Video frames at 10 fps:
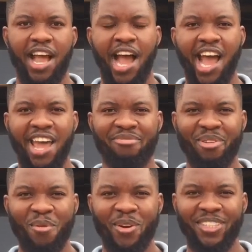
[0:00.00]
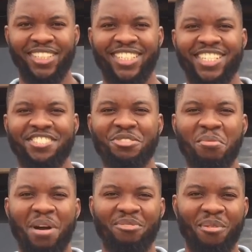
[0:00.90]
Hi everyone, it's
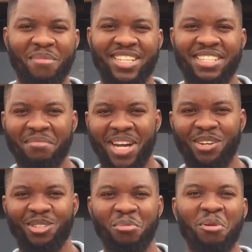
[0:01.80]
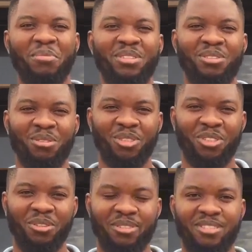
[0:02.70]
Chukuma from Mastermind Automobile
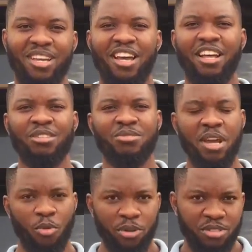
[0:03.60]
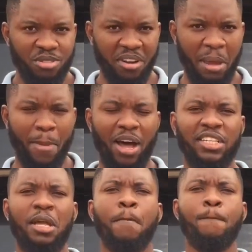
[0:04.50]
Solutions. Today we want to talk
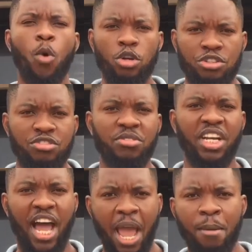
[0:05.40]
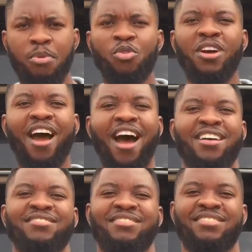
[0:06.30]
about the most reliable
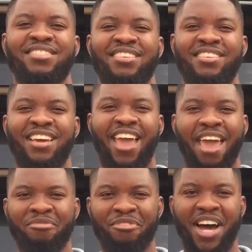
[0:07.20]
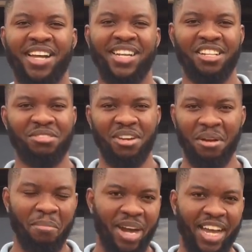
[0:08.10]
cars ever that you
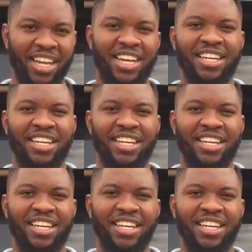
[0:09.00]
can buy.